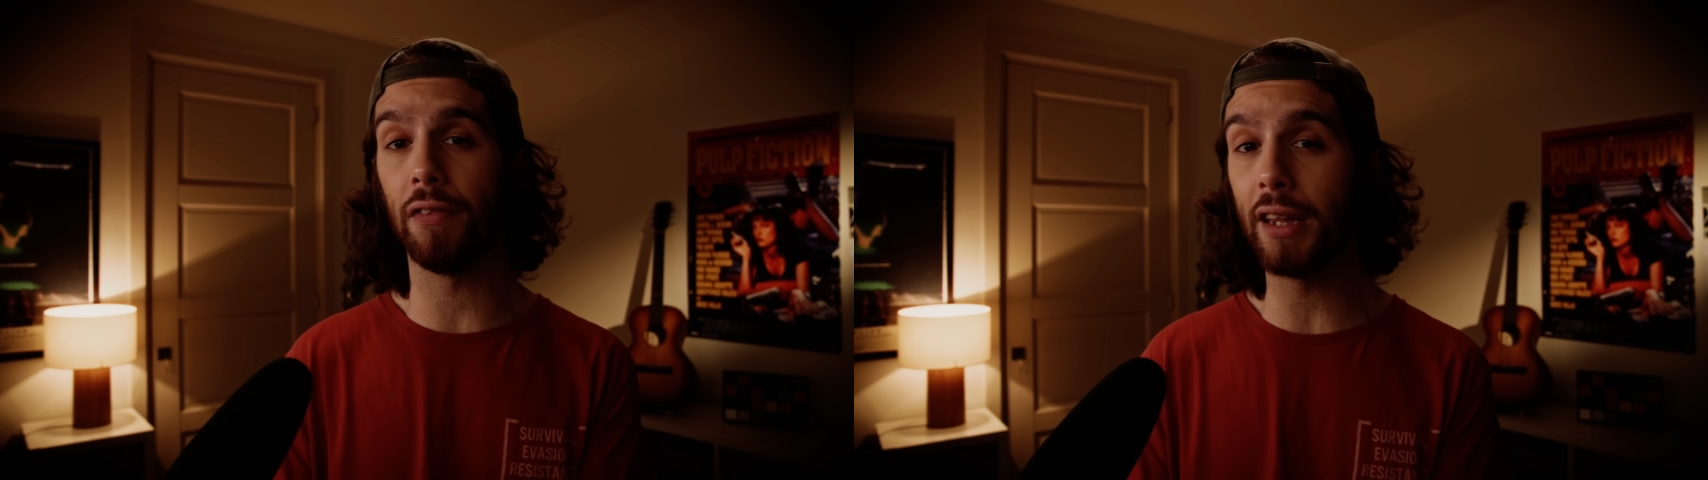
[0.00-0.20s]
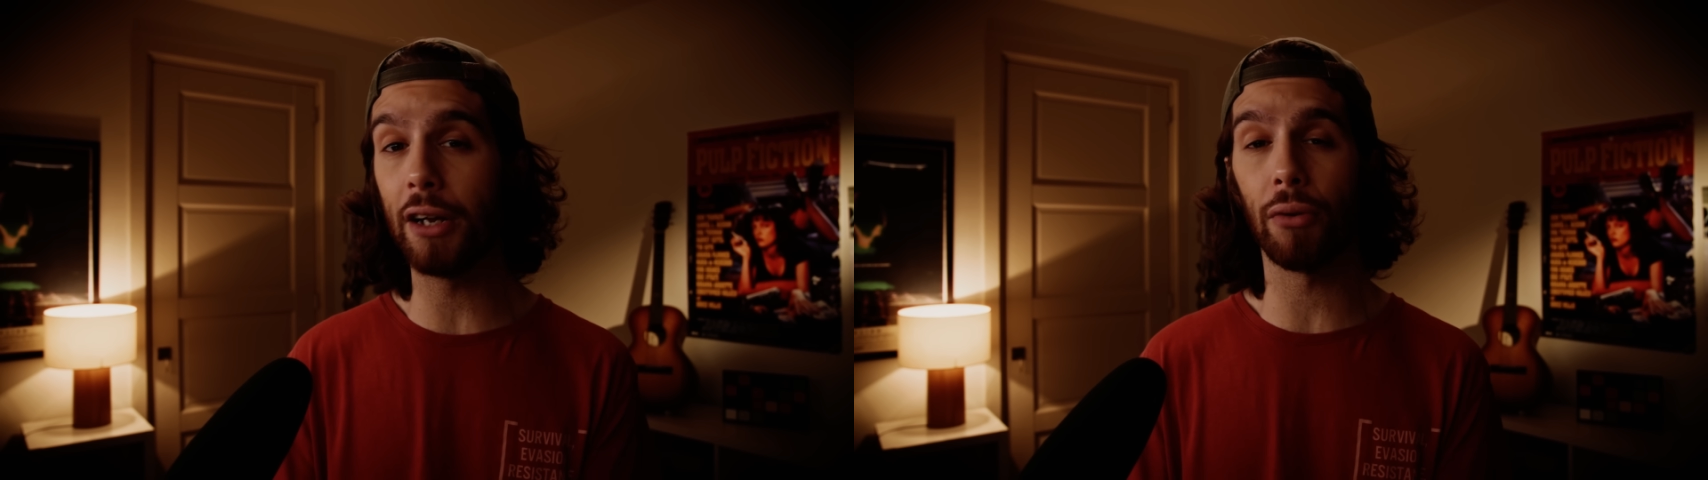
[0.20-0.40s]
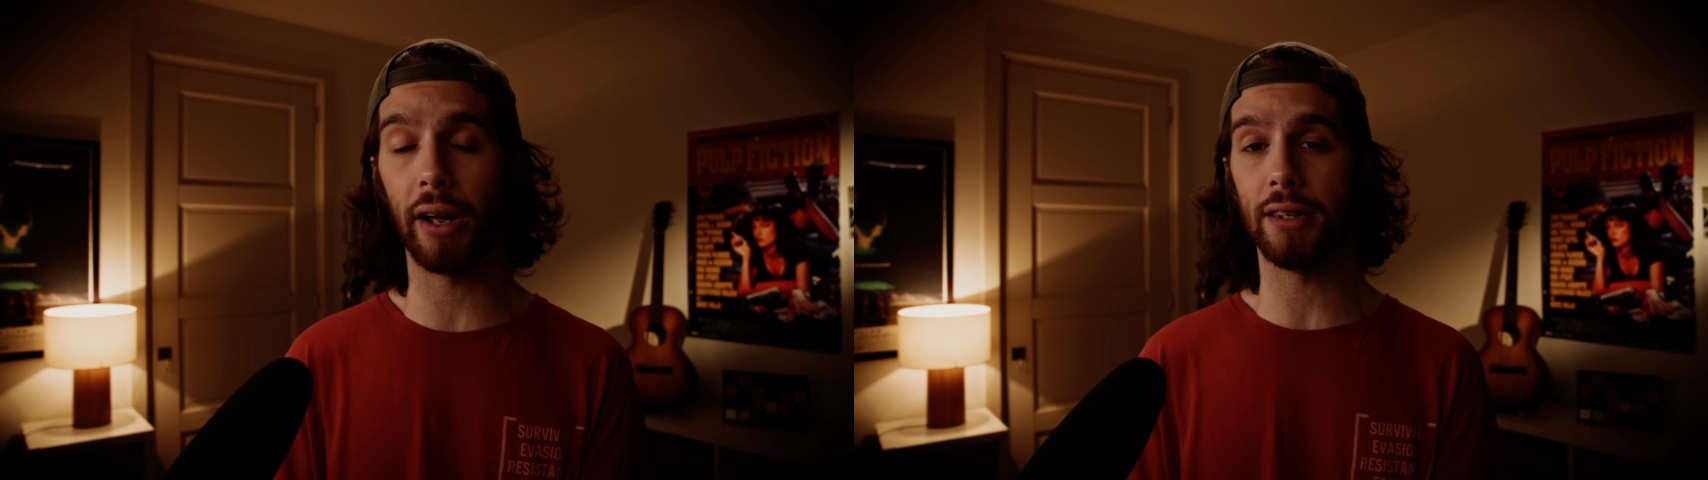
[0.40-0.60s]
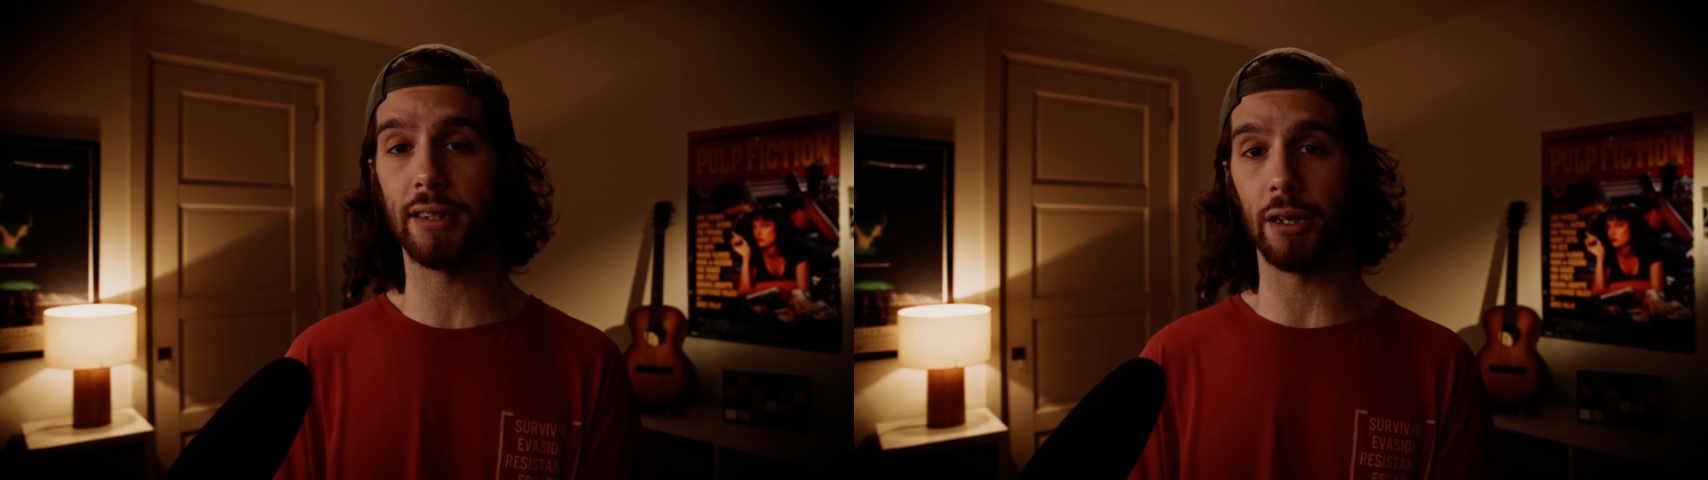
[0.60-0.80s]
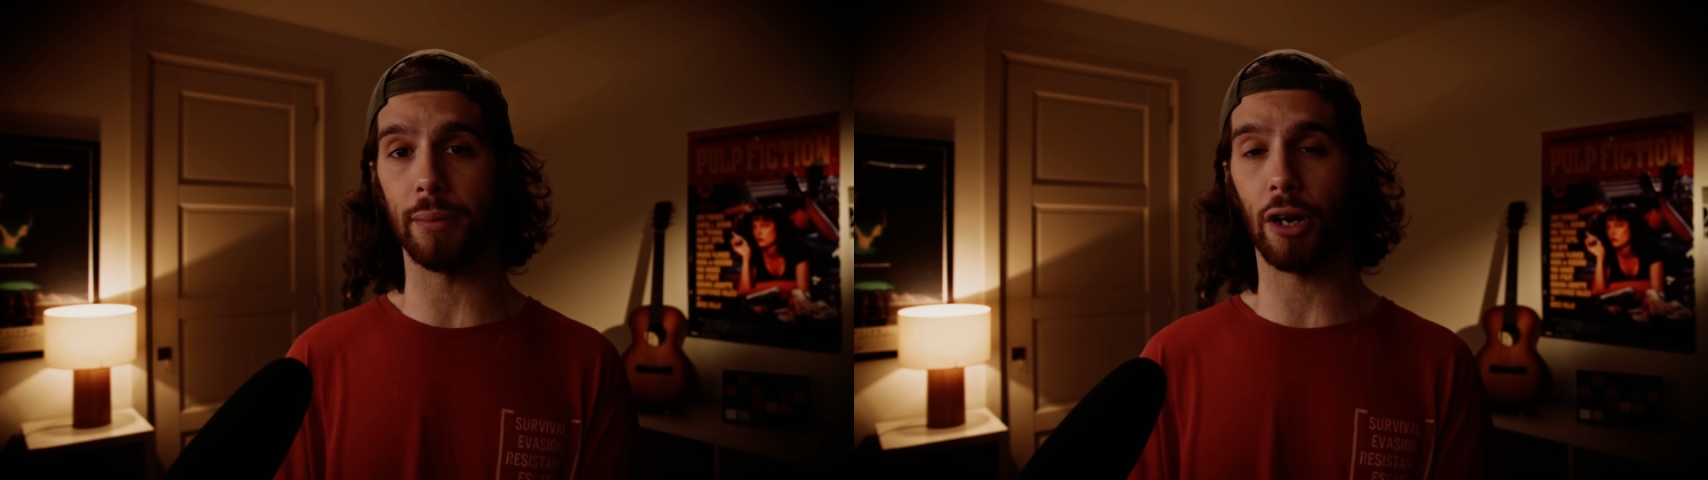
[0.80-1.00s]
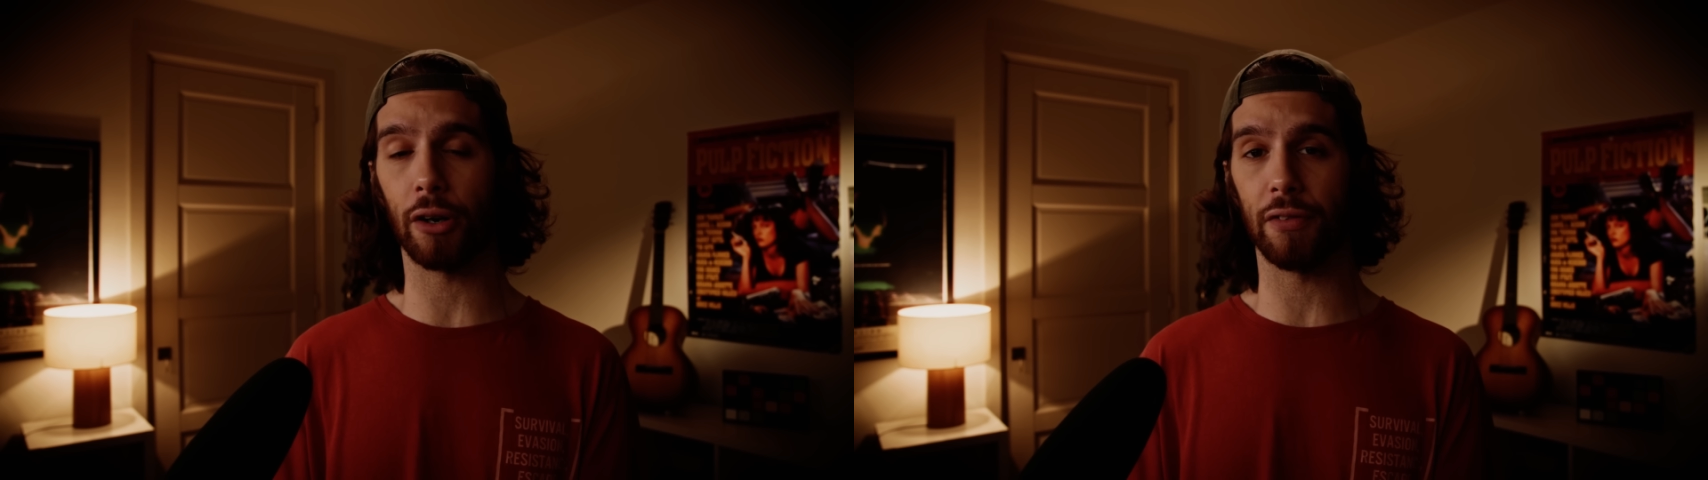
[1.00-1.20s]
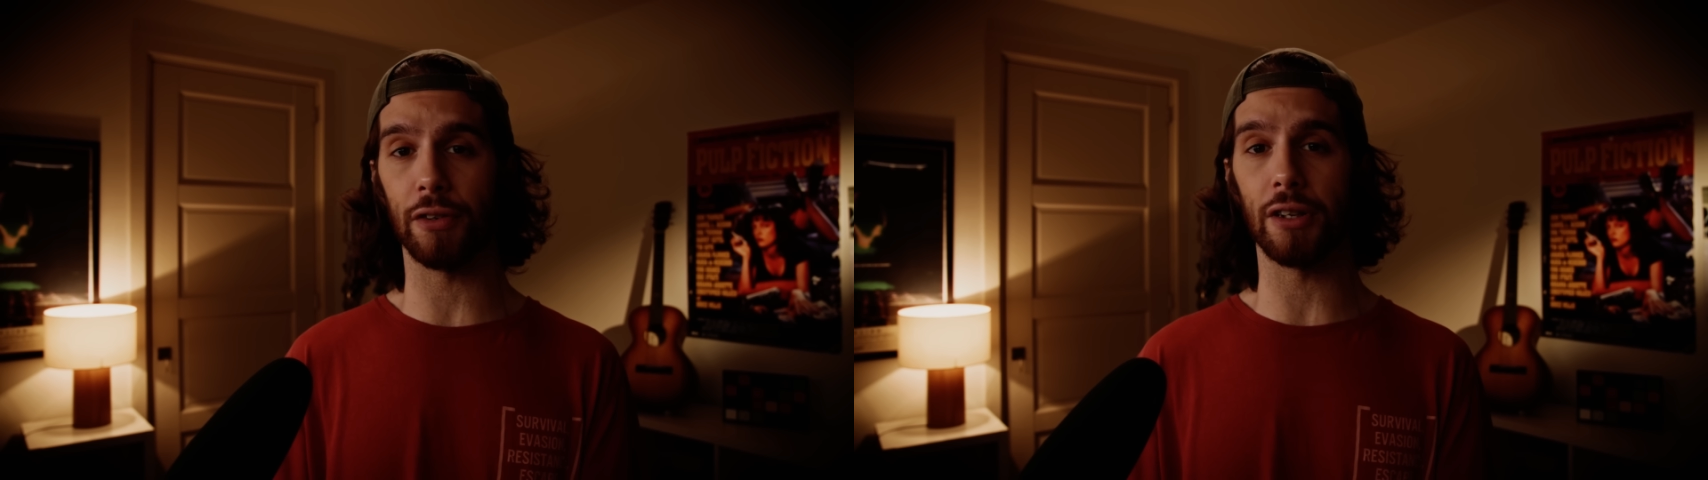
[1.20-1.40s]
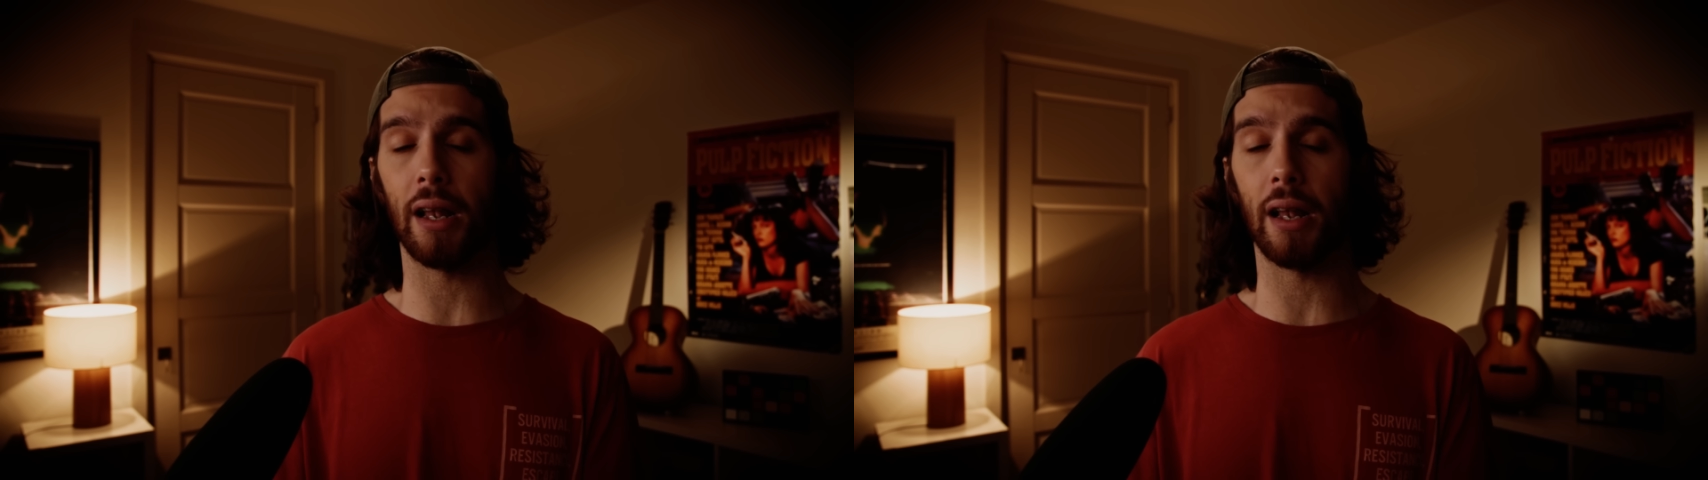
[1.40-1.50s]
the greatest cinematographers